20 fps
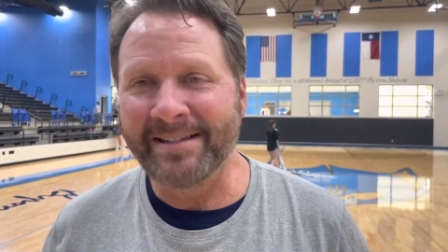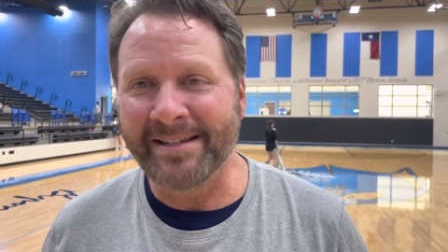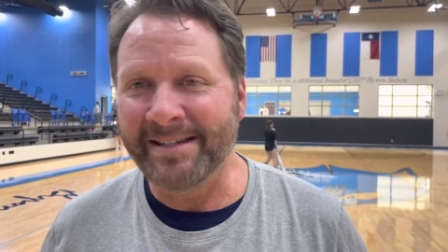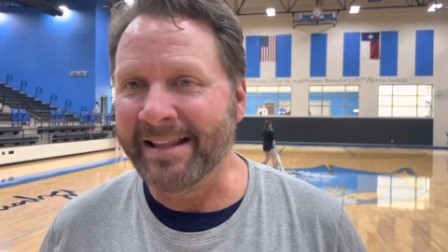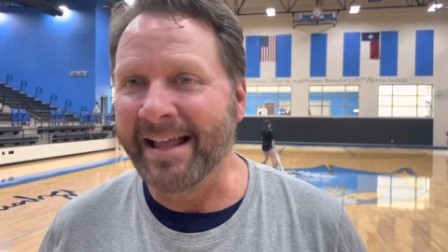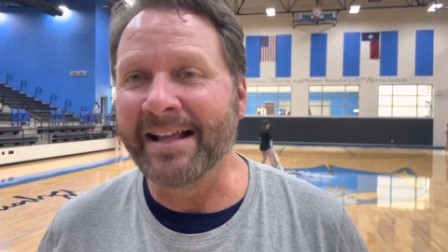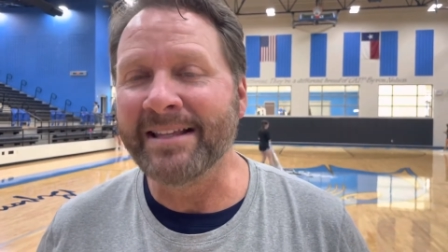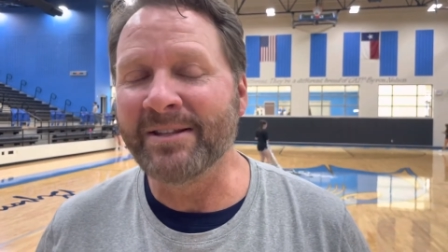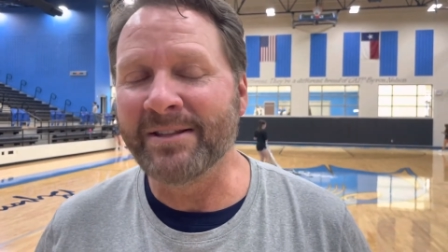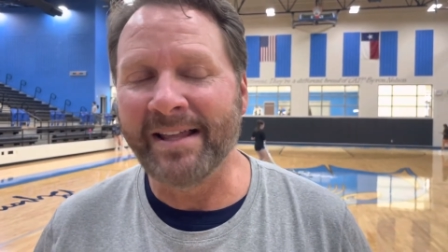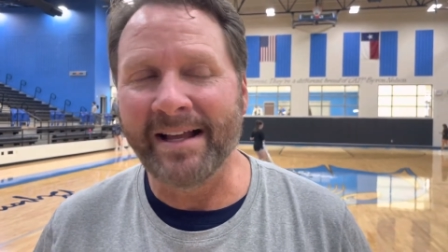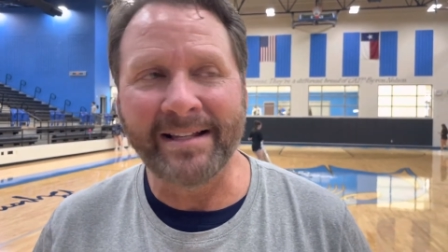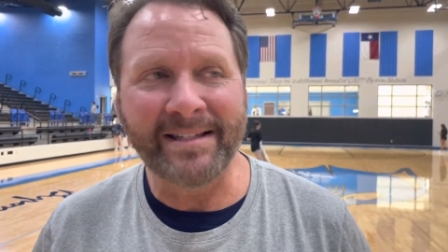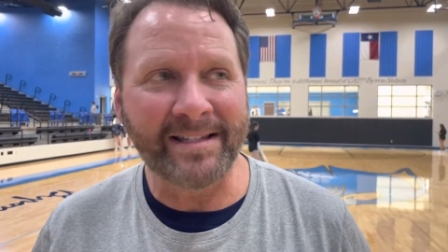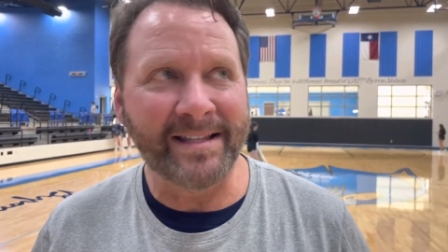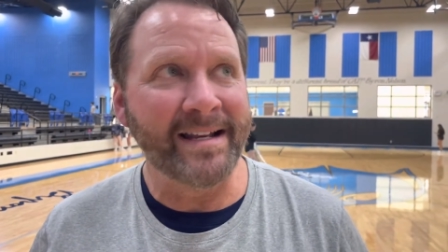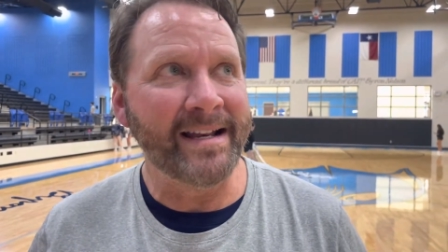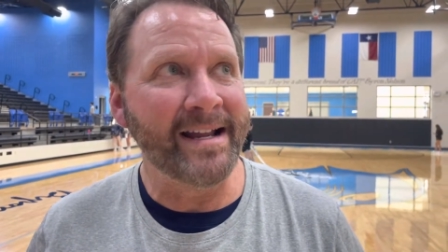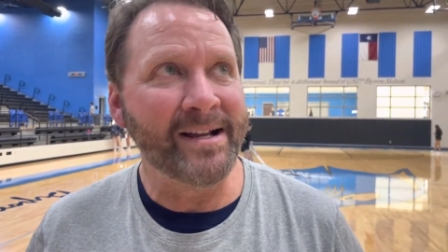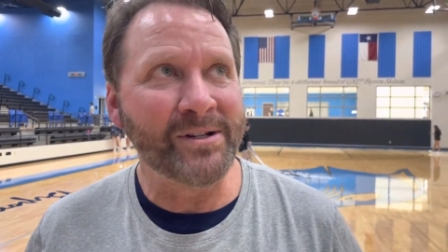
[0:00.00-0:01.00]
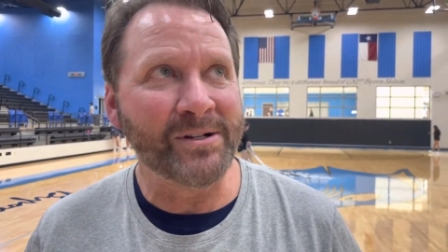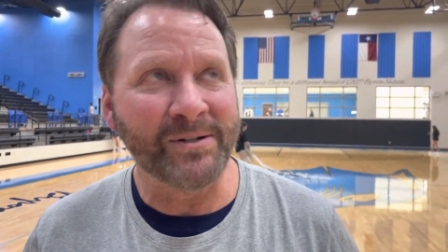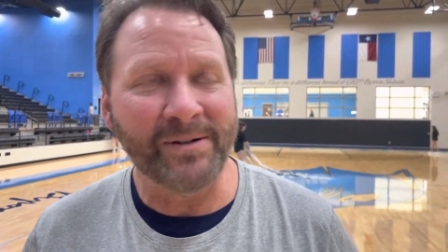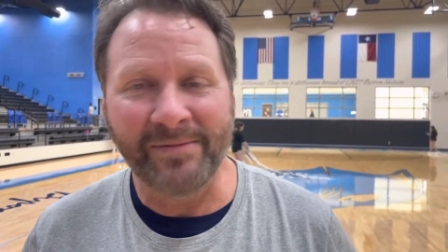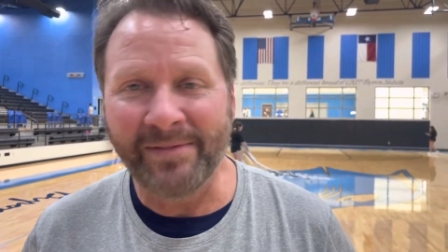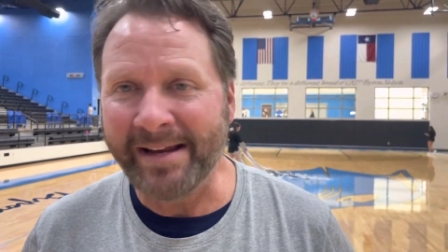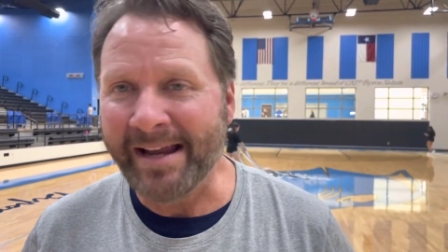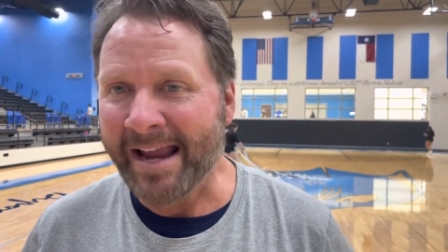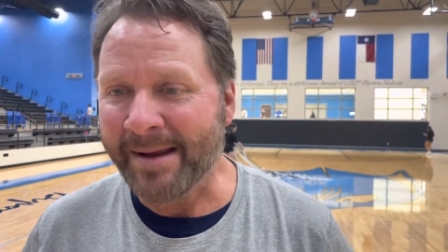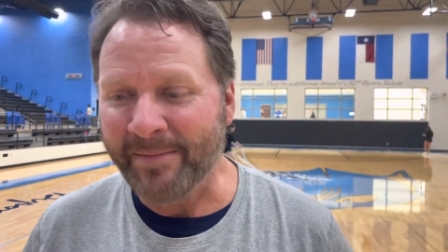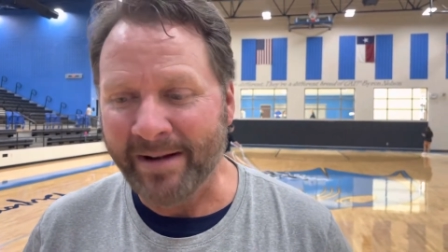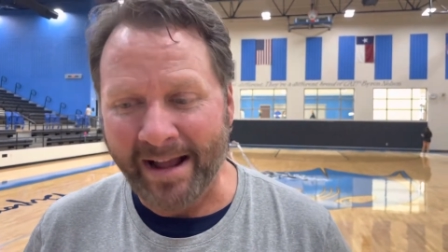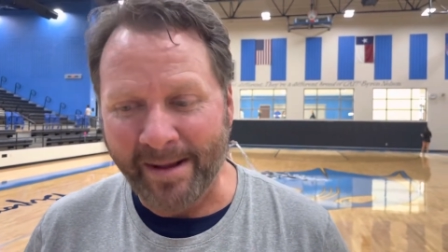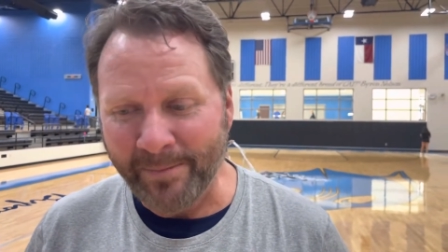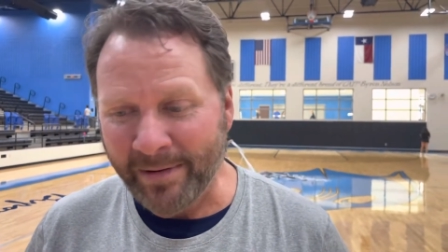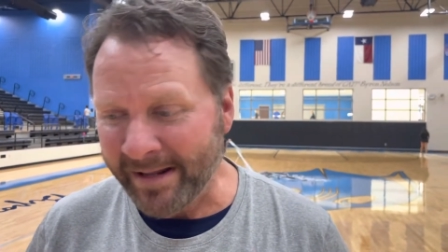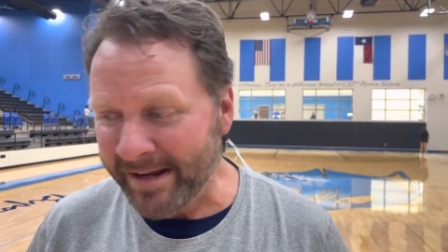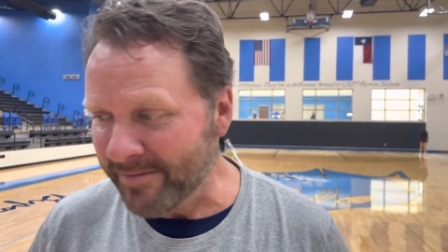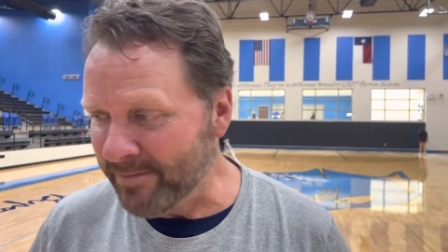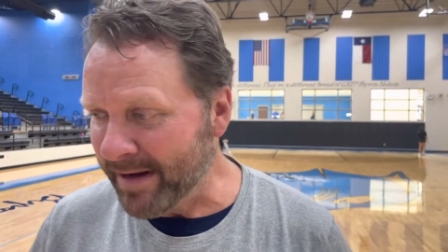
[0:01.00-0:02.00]
that's that's the nature of the game and I
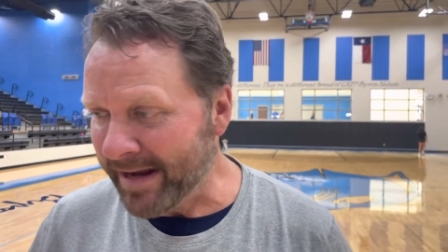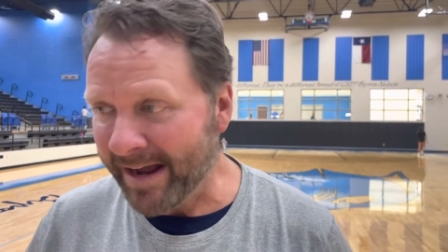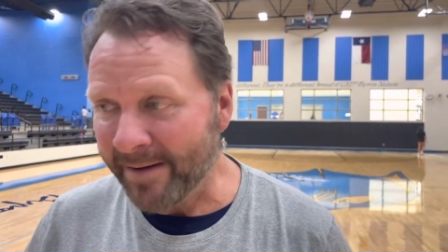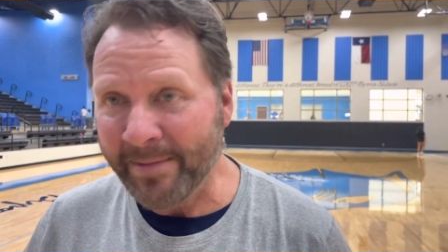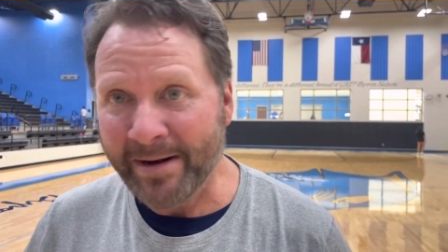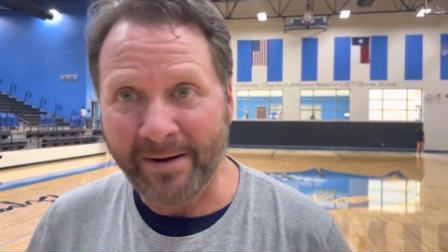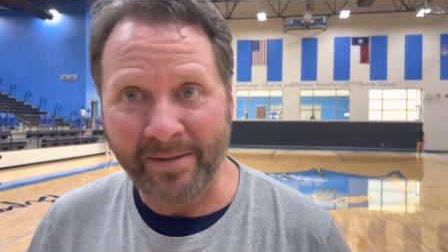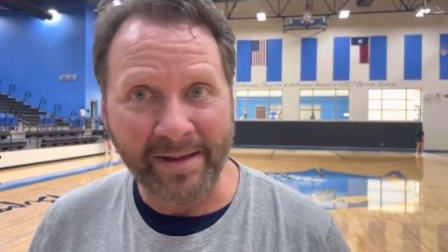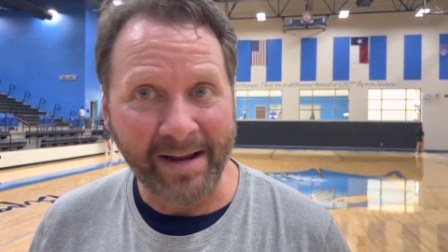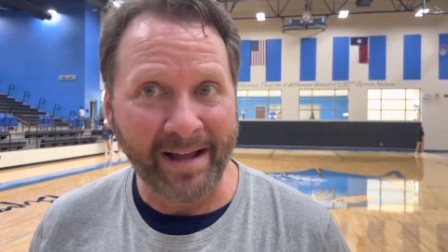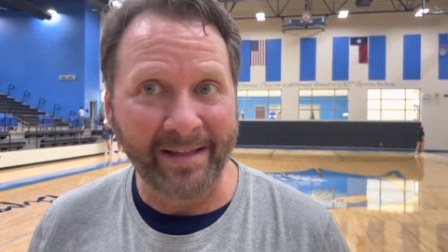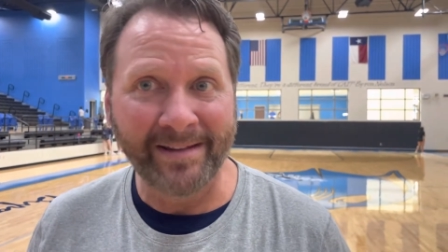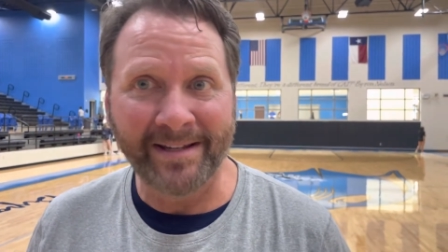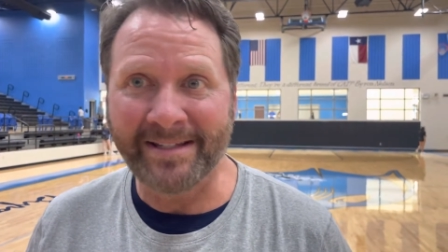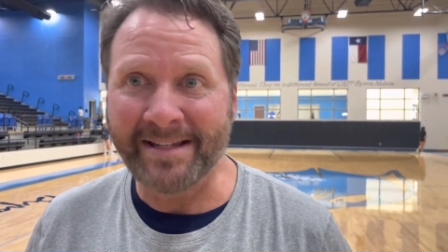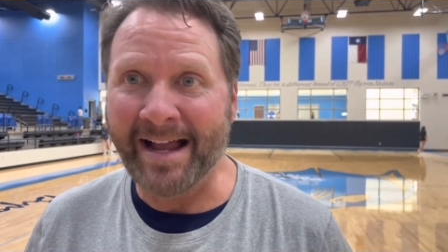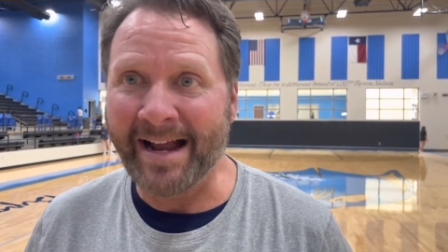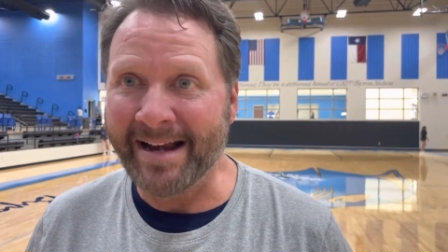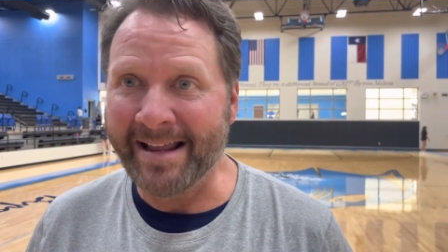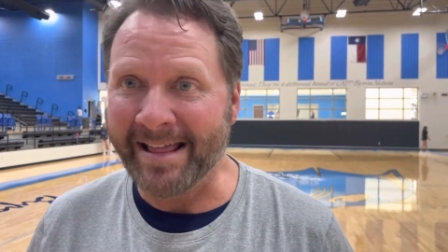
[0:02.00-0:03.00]
believe me I've been on the other side of